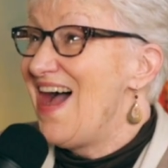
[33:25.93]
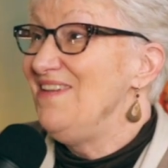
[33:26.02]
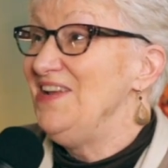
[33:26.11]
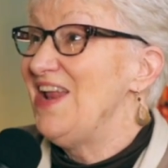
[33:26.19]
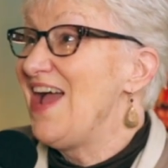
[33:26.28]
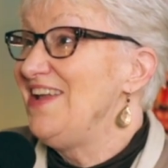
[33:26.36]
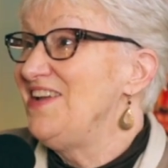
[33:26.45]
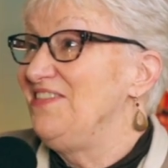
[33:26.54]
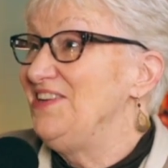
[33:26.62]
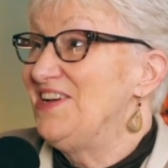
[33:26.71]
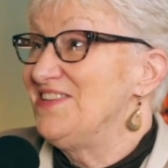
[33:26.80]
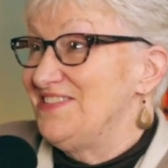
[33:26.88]
I mean, I had
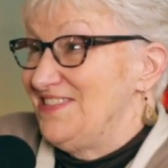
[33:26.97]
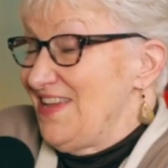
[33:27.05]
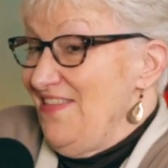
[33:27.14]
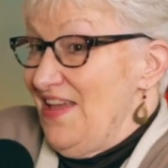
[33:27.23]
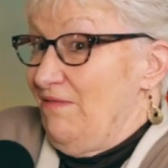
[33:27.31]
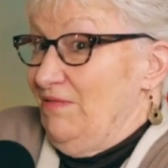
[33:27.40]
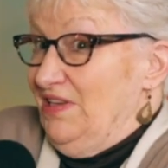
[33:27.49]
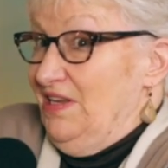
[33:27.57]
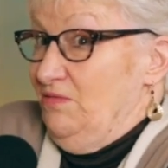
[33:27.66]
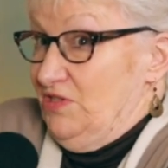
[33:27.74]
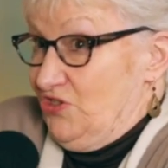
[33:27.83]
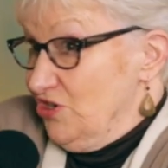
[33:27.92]
nothing else to say that he
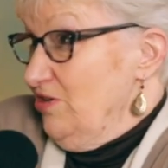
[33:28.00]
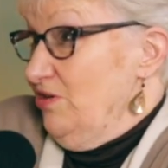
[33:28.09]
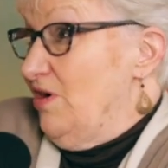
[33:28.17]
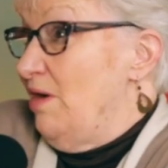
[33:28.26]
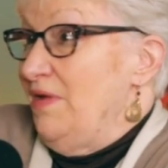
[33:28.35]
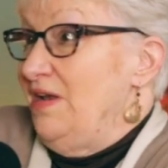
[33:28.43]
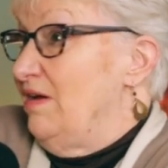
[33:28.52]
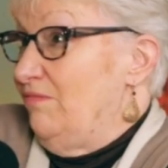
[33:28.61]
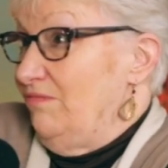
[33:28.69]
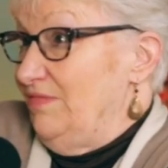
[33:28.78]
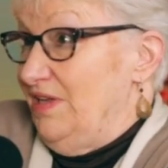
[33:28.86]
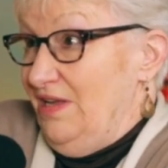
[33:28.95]
was true. I mean,
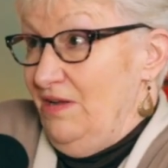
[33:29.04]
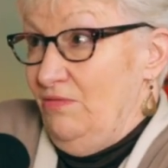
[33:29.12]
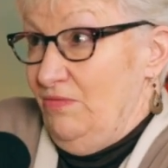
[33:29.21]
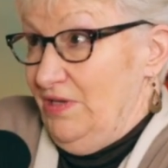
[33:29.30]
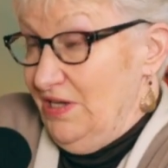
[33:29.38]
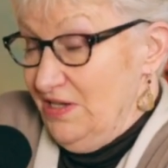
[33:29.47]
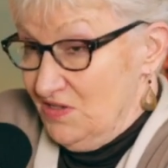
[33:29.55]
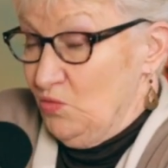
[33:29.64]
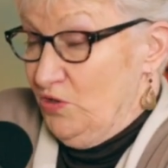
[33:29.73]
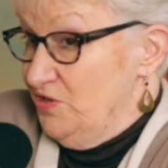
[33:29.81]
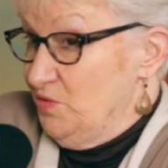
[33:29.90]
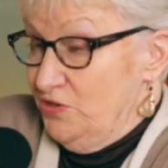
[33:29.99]
it, he, his
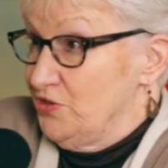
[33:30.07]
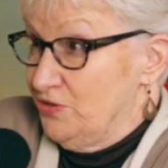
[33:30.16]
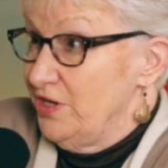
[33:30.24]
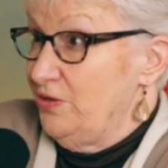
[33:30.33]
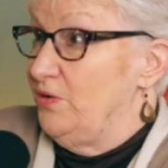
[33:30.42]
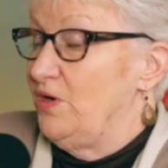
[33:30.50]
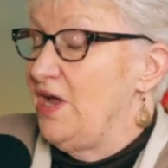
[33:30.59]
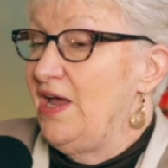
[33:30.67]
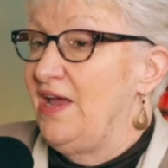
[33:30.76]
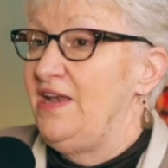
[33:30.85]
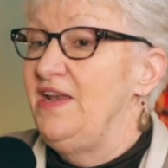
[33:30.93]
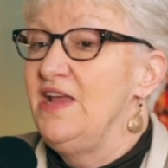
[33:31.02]
words were true.
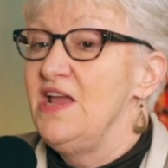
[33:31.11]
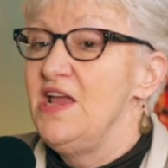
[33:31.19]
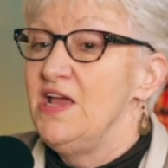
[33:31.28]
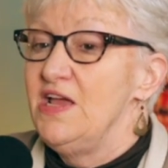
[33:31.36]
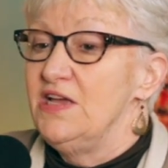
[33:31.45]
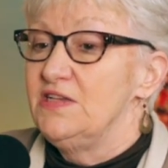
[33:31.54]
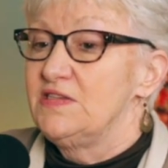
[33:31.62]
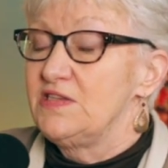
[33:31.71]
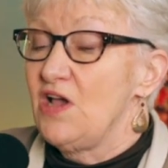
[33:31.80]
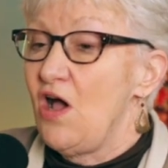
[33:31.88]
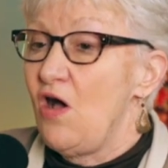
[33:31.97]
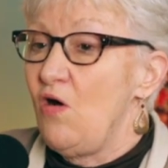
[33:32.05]
And
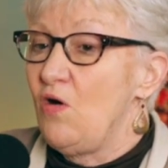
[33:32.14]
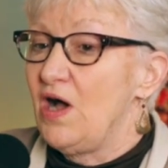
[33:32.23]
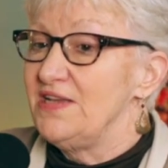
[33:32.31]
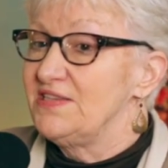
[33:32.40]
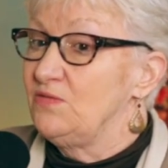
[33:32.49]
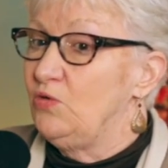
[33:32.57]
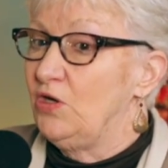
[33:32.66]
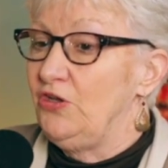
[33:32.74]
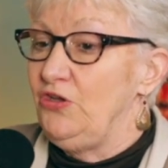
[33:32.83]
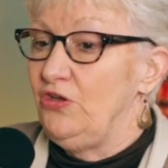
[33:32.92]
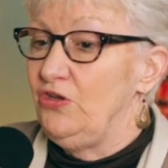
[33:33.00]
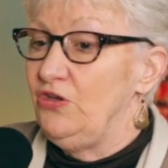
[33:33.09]
so I said,
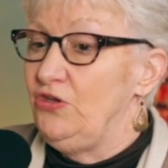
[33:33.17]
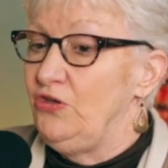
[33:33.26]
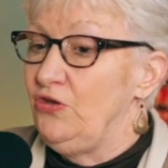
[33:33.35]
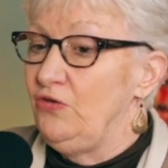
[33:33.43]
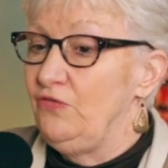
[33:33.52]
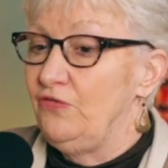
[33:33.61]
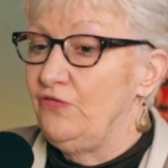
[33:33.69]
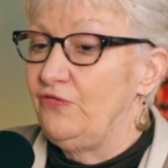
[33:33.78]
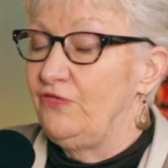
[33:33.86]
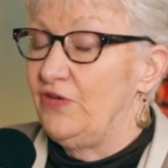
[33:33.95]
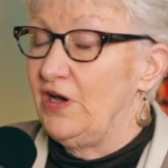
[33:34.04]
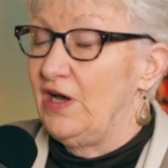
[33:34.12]
Well,
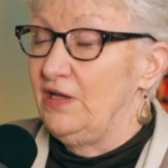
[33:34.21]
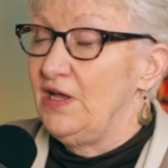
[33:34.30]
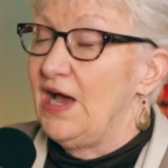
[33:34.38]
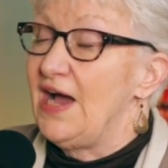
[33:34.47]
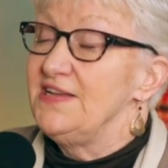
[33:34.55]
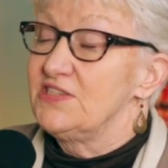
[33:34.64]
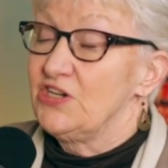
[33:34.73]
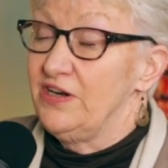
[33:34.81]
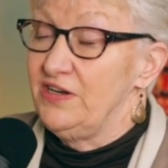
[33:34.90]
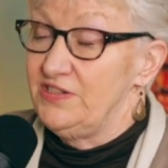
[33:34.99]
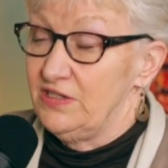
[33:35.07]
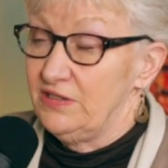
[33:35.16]
you've, I
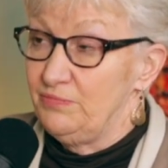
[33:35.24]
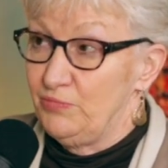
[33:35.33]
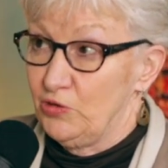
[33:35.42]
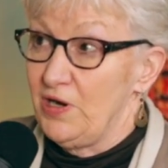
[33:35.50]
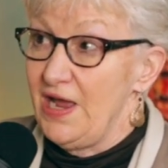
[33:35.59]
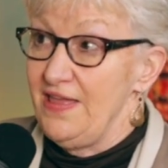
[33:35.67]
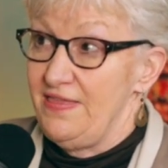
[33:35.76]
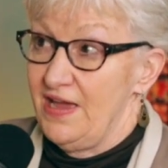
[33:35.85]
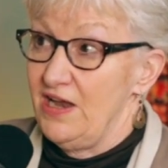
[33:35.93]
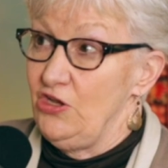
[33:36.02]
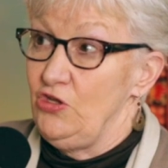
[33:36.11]
started to pray then.